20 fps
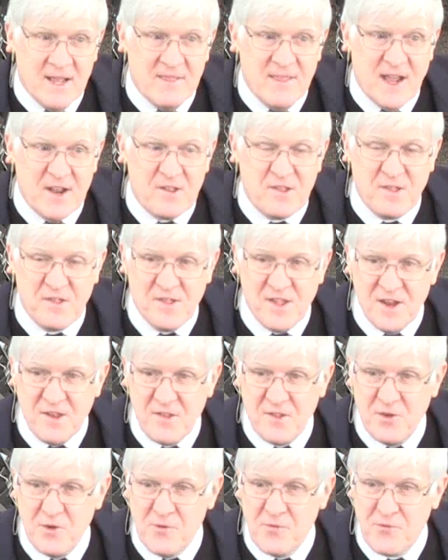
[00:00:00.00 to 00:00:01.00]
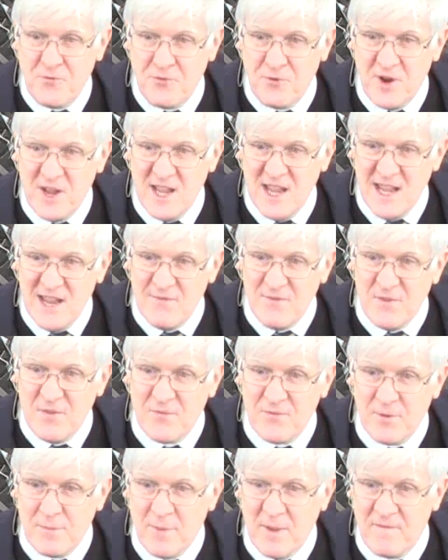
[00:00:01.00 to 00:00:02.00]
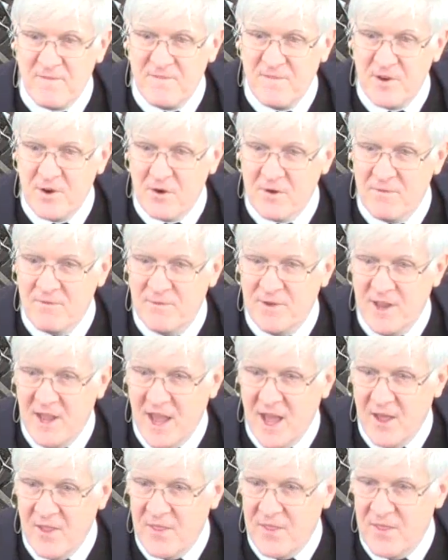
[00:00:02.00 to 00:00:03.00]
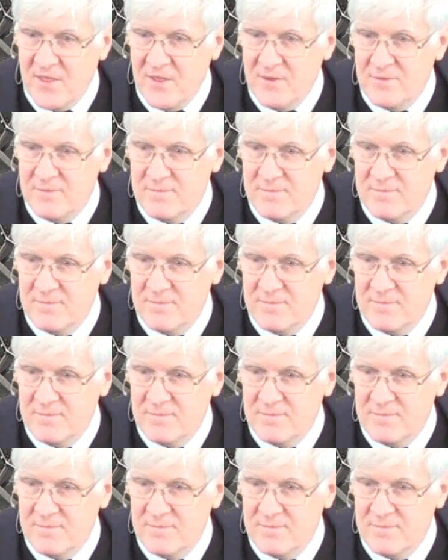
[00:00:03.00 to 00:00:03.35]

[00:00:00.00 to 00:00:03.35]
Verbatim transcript: that sets you free even from the fear of death.